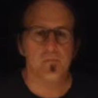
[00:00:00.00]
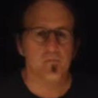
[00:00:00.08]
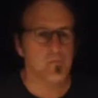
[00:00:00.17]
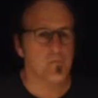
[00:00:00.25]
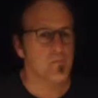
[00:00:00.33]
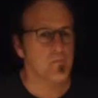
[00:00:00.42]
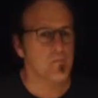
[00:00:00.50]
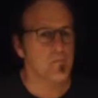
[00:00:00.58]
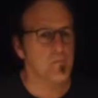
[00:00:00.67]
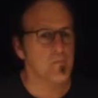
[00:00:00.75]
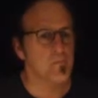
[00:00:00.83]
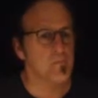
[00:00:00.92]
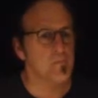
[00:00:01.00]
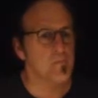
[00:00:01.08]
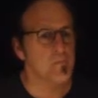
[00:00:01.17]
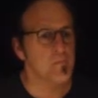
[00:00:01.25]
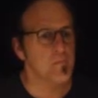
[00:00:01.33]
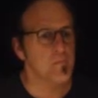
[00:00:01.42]

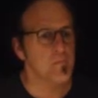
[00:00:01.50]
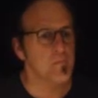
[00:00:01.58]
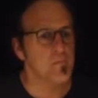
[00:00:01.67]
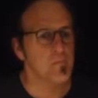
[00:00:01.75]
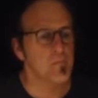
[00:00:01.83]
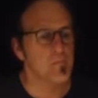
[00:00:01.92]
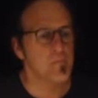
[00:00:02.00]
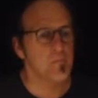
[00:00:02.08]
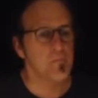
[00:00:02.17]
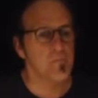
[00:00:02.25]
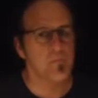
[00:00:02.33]
[no speech]